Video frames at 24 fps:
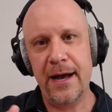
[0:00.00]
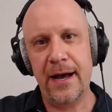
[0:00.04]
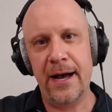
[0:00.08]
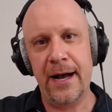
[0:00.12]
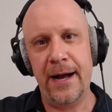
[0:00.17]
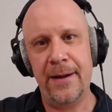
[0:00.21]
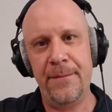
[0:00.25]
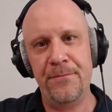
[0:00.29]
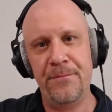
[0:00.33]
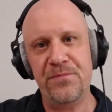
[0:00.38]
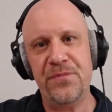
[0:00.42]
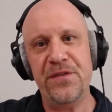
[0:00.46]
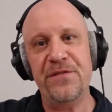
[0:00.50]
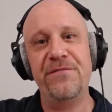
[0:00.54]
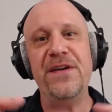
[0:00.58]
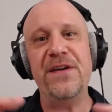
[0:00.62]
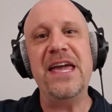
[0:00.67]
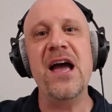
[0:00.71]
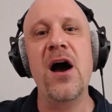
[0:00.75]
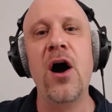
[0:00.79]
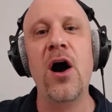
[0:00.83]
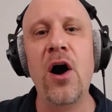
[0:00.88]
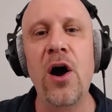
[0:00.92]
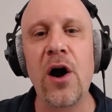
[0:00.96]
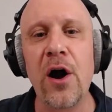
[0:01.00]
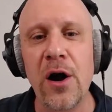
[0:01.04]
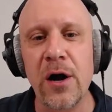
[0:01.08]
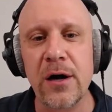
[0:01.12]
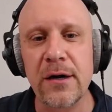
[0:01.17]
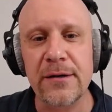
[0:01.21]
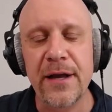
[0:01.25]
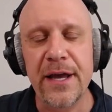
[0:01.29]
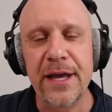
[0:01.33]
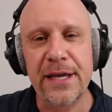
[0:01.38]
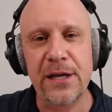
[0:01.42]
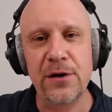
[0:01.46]

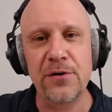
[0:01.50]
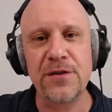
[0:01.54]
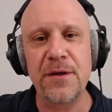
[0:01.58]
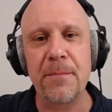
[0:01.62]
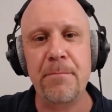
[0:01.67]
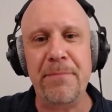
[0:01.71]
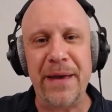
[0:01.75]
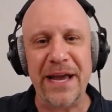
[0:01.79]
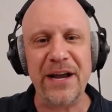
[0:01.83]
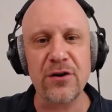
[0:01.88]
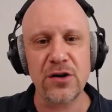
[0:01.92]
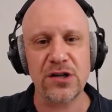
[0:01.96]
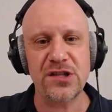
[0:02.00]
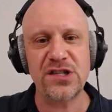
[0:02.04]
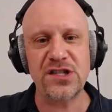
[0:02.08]
VR, you know, the bigger